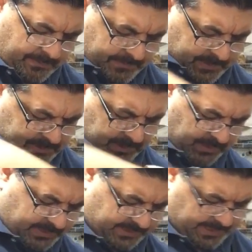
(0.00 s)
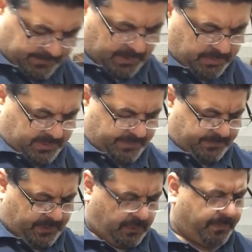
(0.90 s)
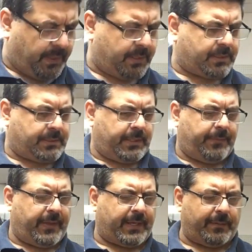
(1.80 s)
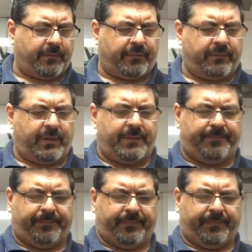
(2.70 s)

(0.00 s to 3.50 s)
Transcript: Because I like to keep hold of them heel blocks. Yep, they come off all right.